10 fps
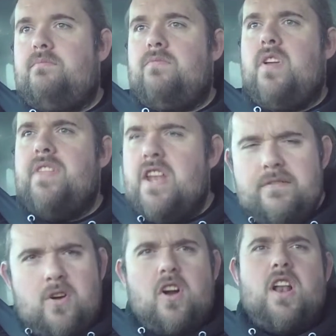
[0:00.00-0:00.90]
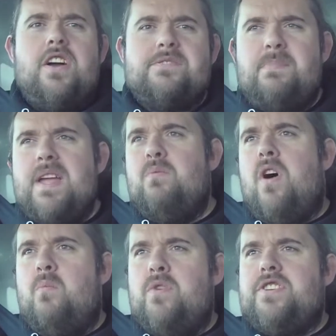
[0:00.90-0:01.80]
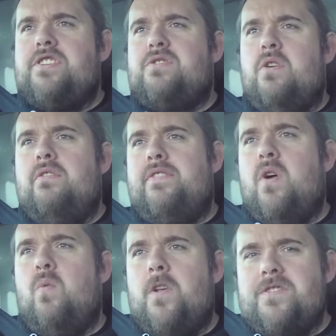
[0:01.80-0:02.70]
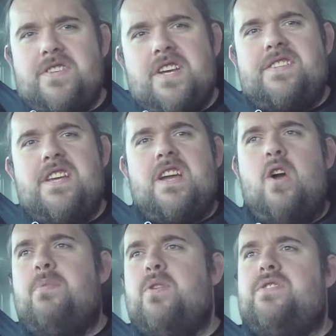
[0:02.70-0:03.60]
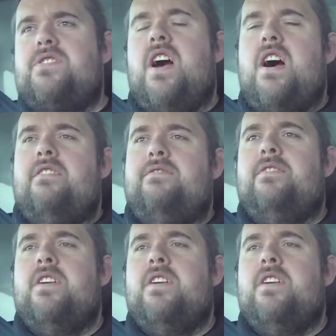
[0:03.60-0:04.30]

And then you've got Class B1, which is sort of your 1.6 EcoBoost stuff.